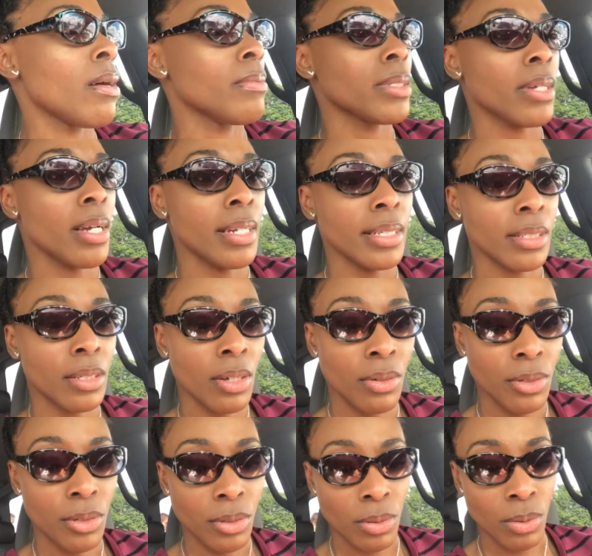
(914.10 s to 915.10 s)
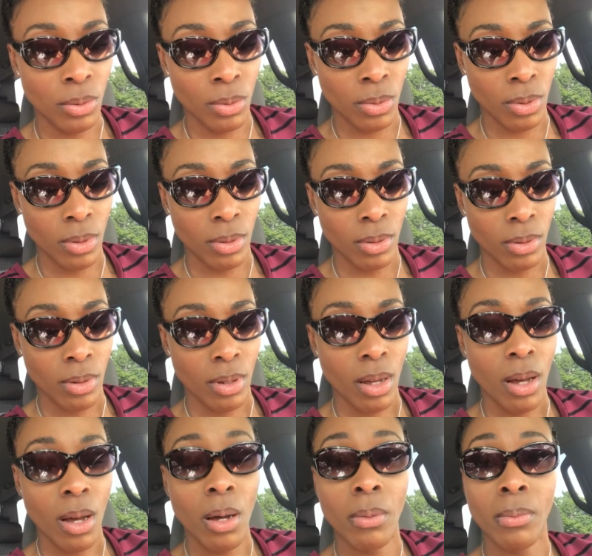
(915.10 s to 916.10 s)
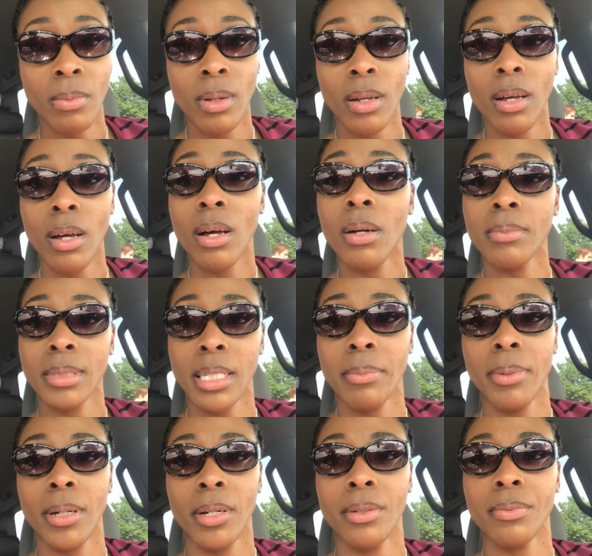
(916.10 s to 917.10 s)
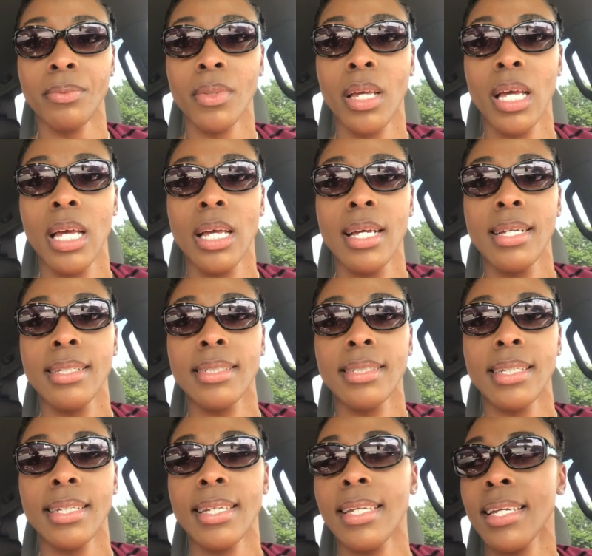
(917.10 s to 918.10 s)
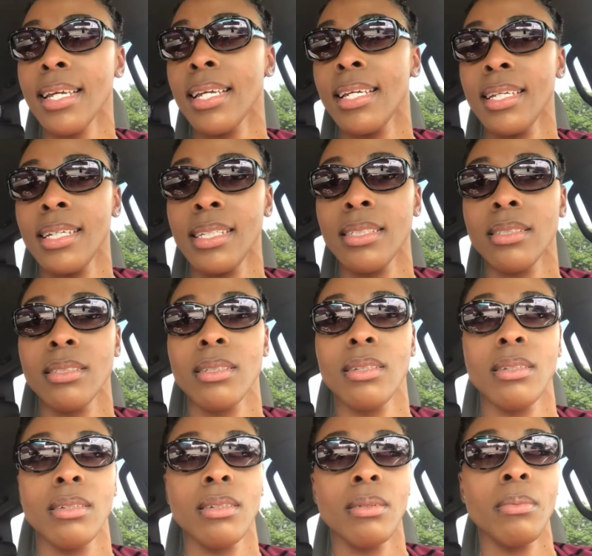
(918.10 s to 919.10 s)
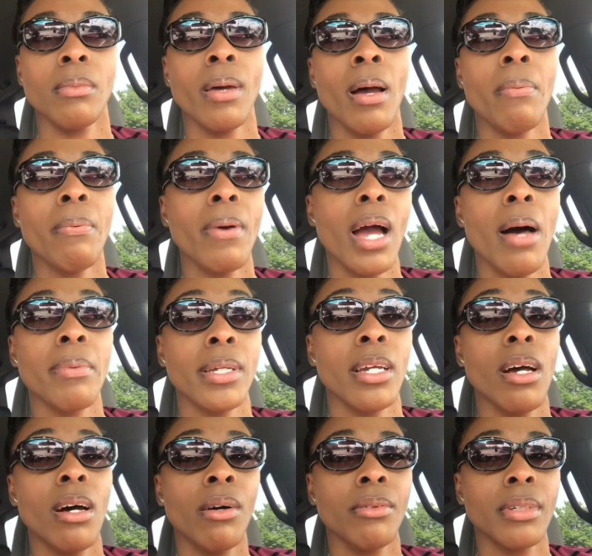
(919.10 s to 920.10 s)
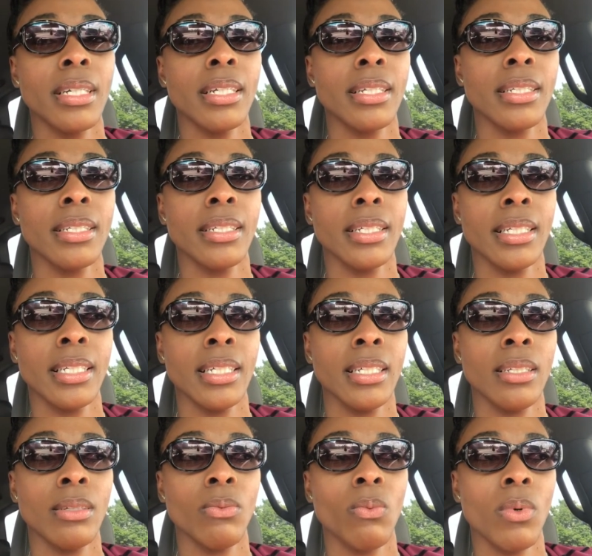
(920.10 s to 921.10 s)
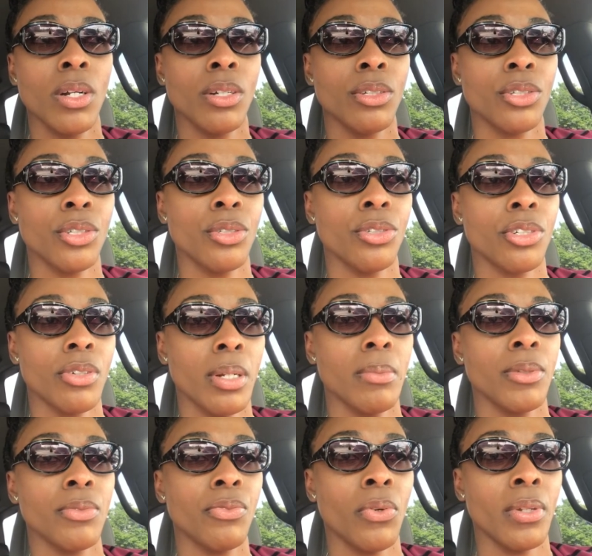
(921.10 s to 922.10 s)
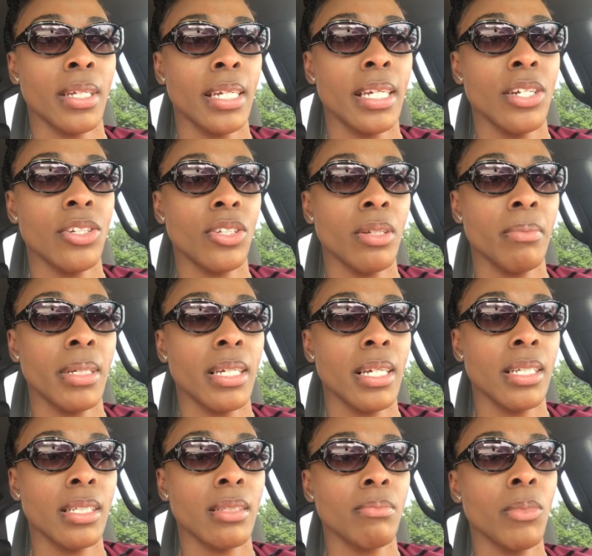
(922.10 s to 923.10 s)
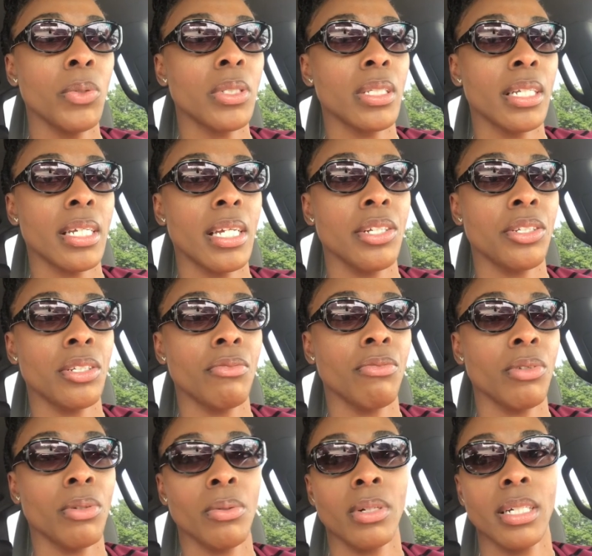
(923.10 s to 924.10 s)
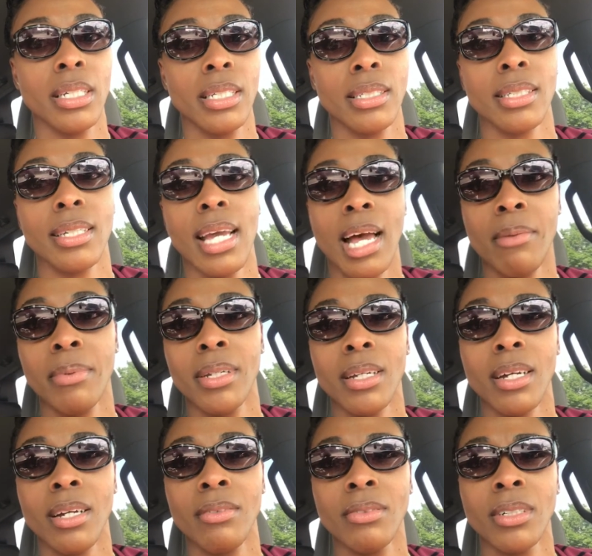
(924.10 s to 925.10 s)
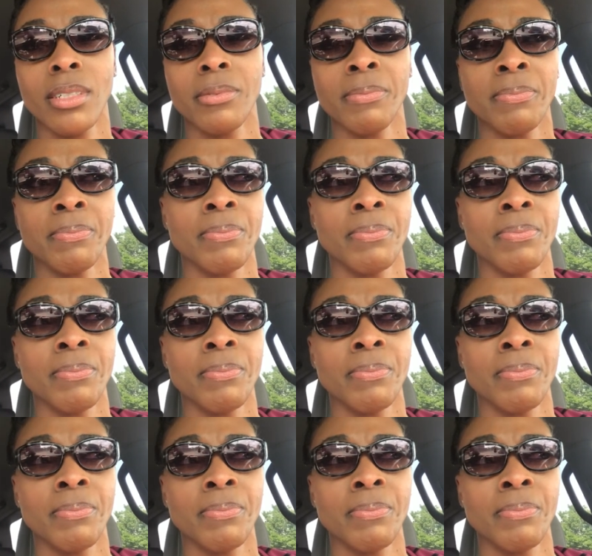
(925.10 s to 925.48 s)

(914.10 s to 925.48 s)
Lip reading: So I need to go to Home Depot to get. I probably only need 1 or 2 strips for the kitchen, because most of the kitchen floor is cabinet covered,